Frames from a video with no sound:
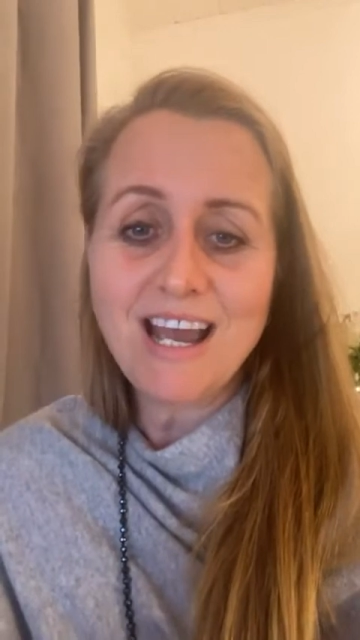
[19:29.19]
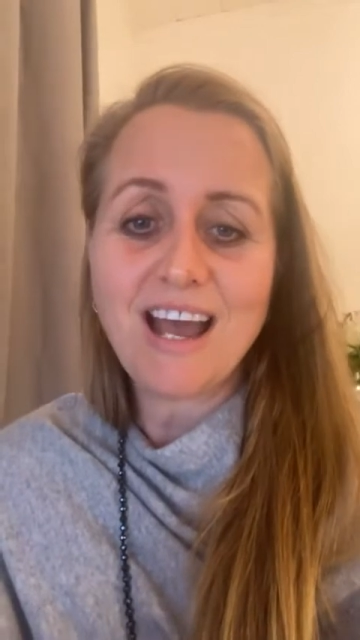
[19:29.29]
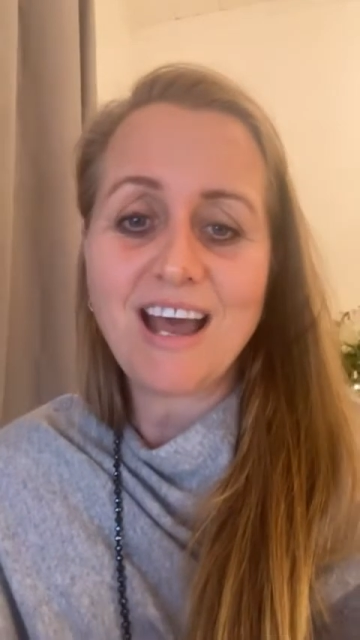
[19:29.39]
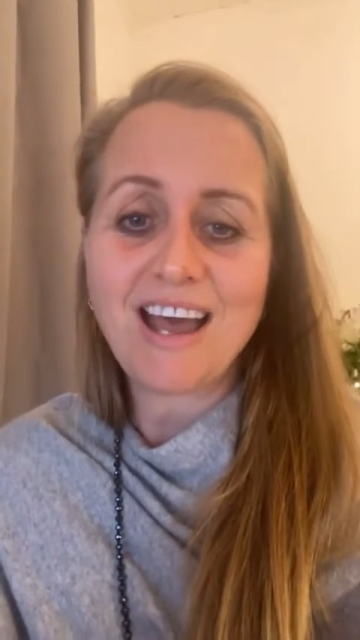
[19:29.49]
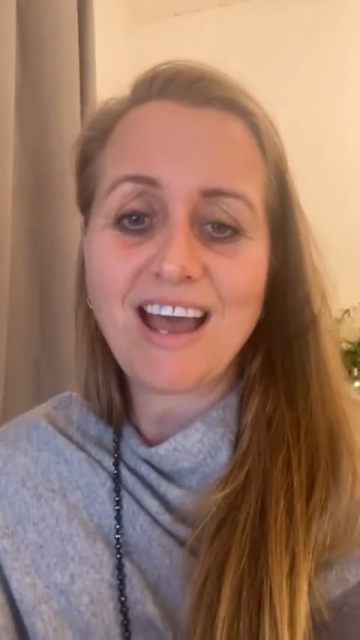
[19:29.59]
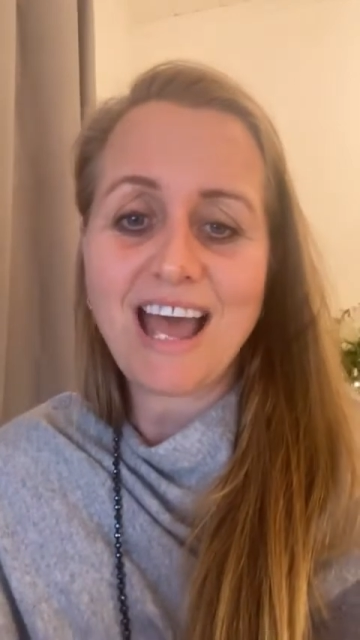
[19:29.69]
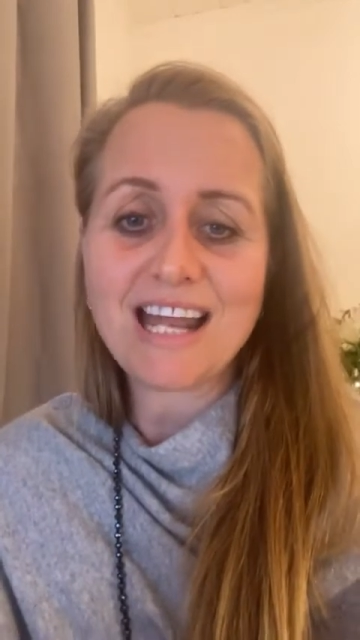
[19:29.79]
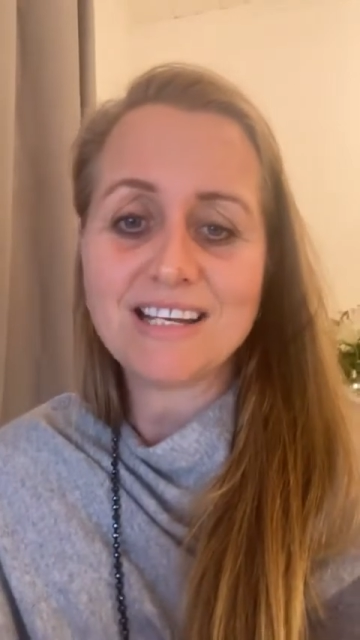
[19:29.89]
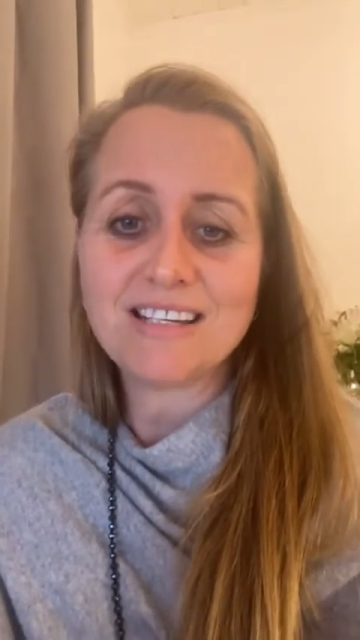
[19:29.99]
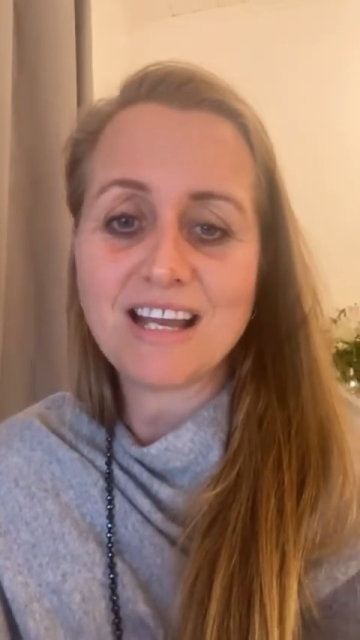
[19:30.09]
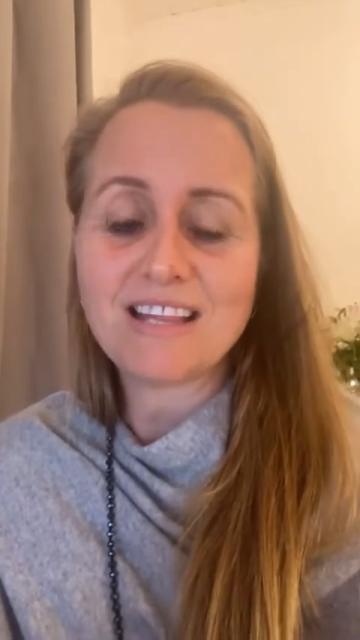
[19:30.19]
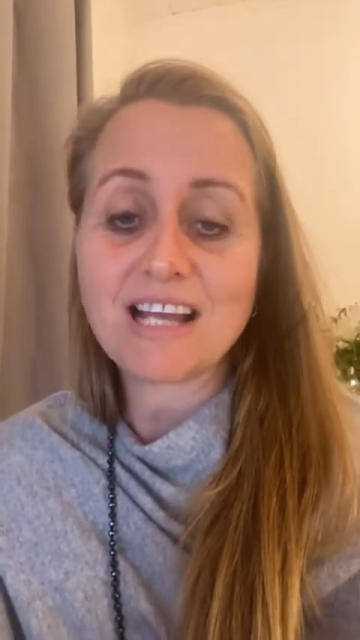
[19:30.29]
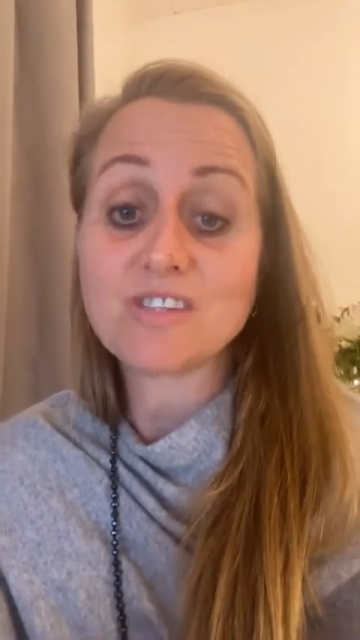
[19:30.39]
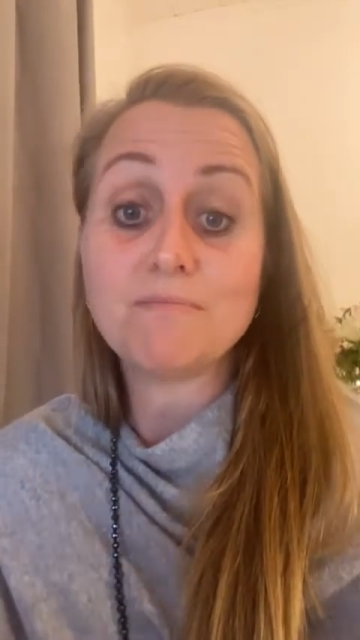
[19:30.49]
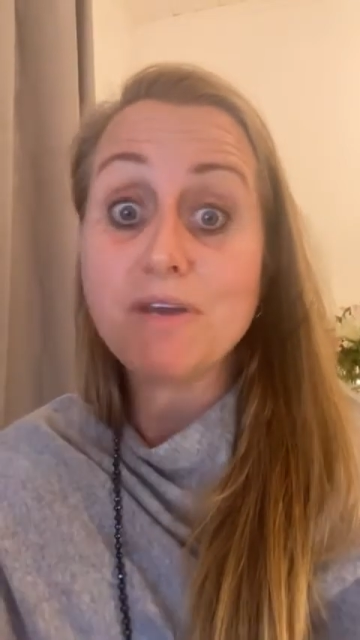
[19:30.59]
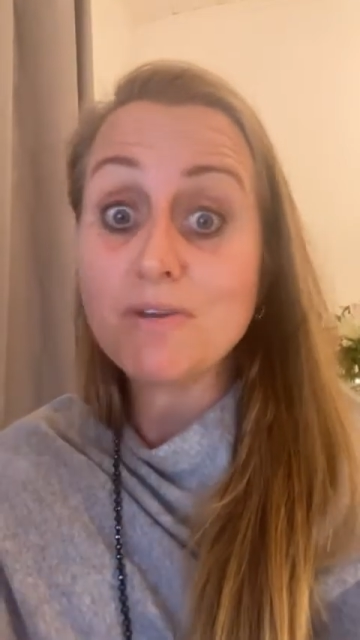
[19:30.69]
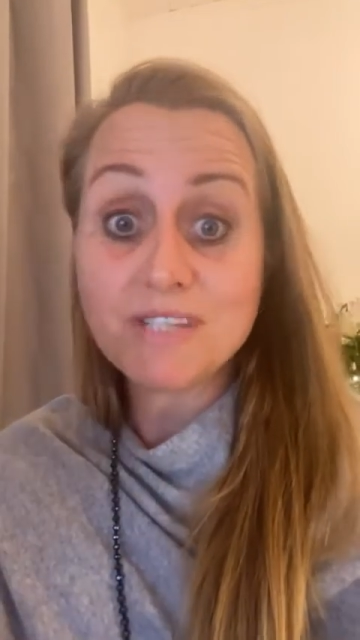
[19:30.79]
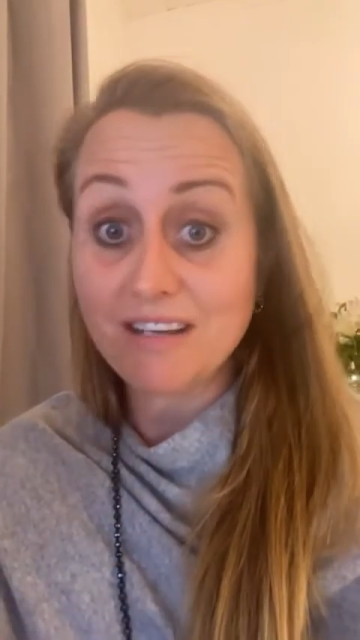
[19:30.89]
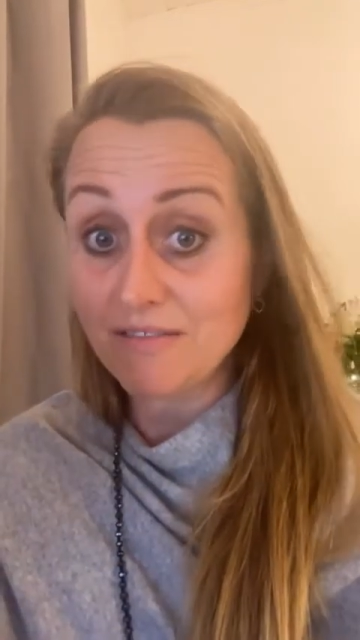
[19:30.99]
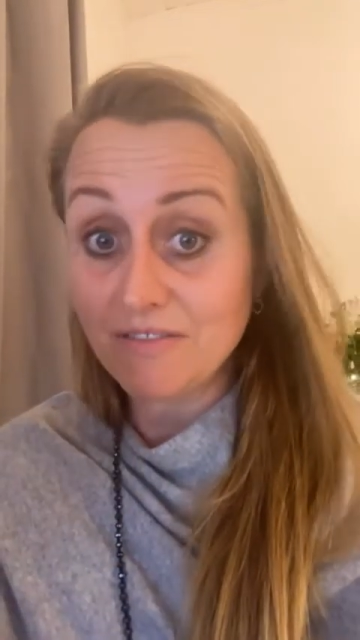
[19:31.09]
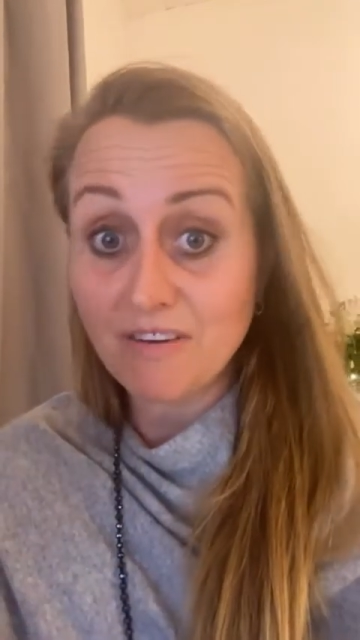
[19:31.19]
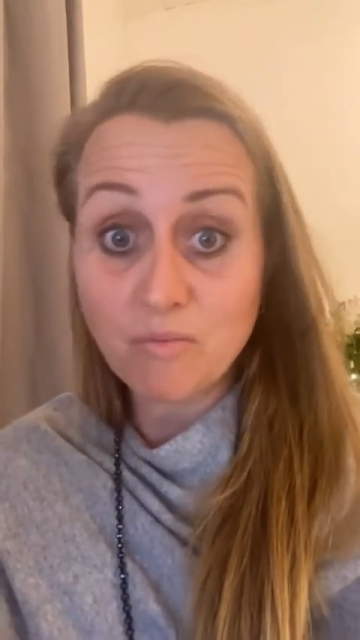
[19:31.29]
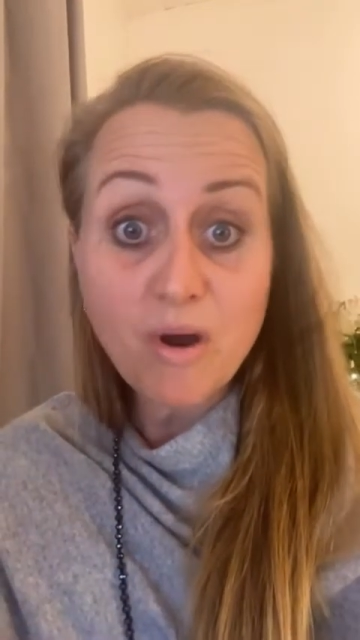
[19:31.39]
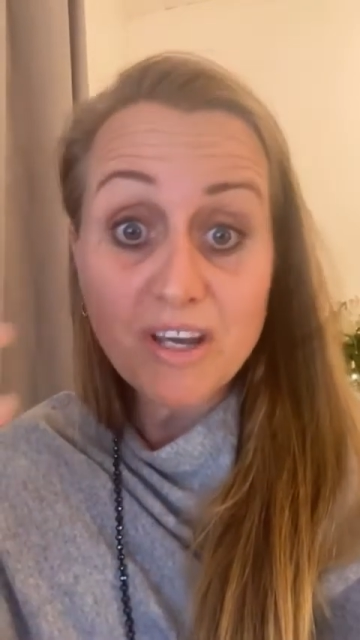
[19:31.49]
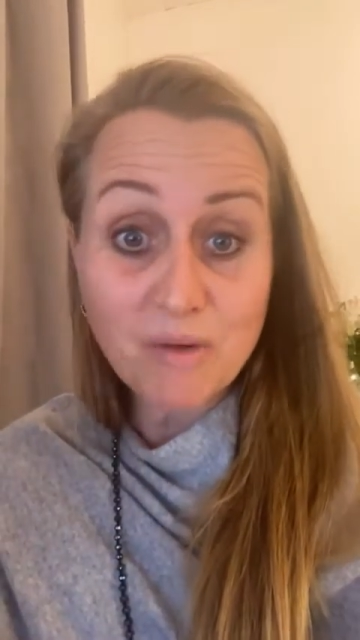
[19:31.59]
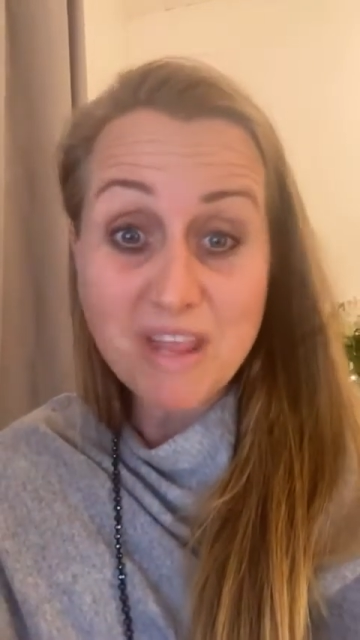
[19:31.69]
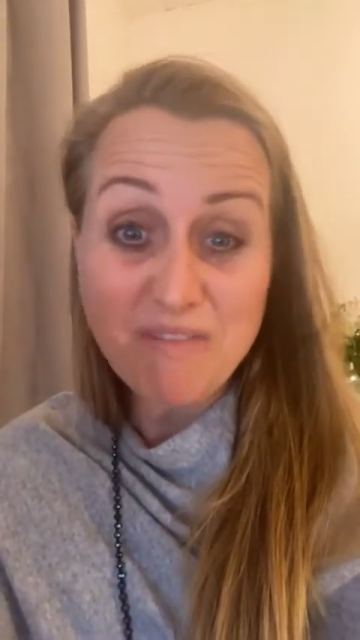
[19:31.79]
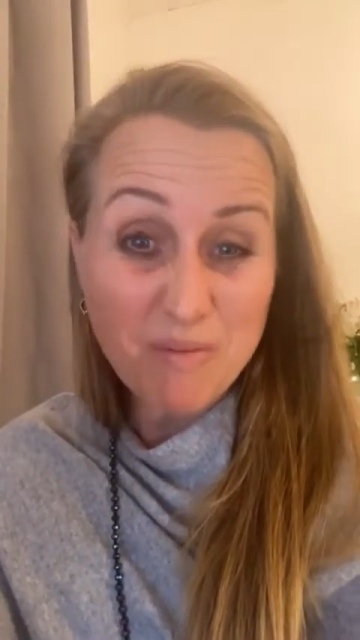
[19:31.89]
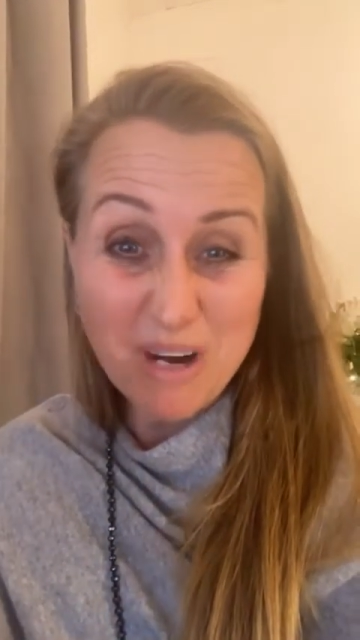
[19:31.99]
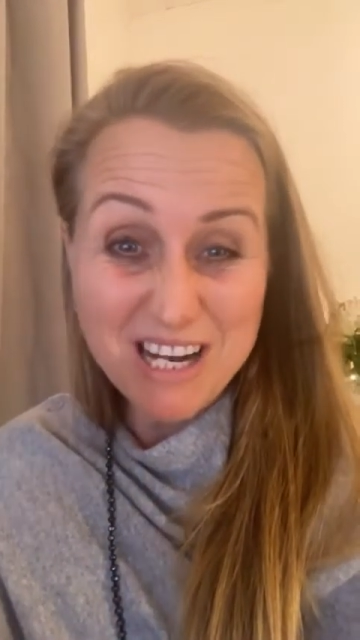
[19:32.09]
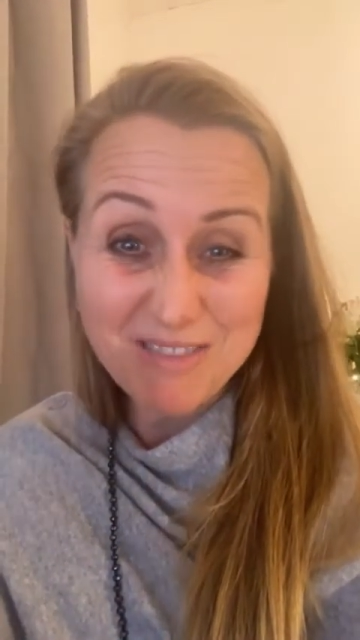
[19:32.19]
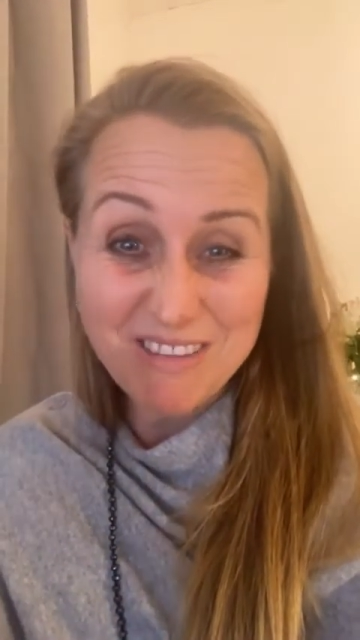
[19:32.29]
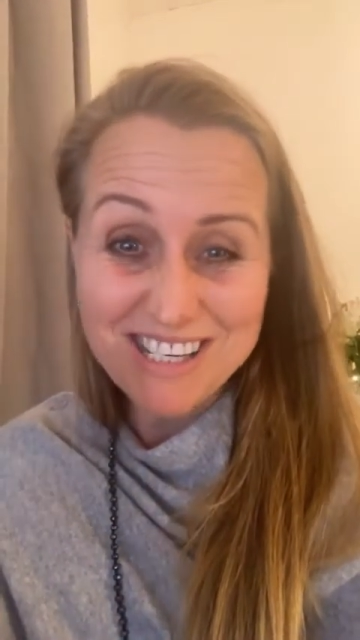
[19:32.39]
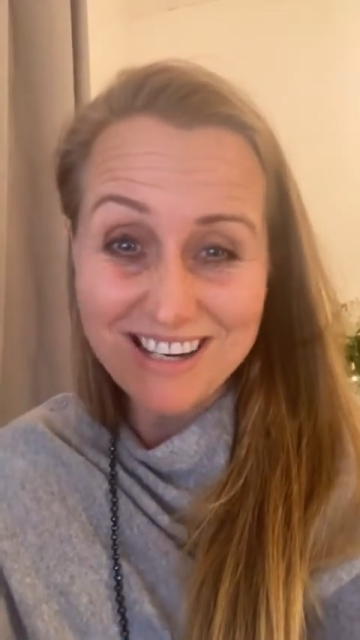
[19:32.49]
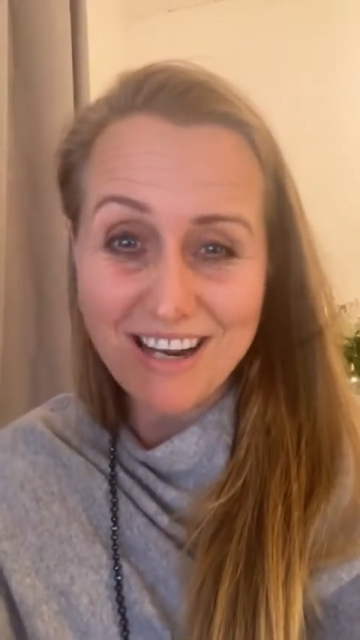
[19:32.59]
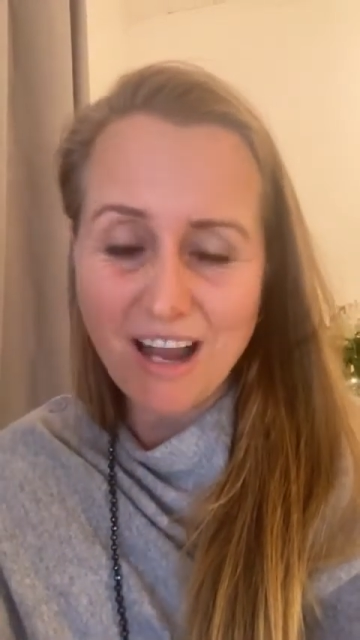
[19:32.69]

and that's the beauty of working with everyone individually.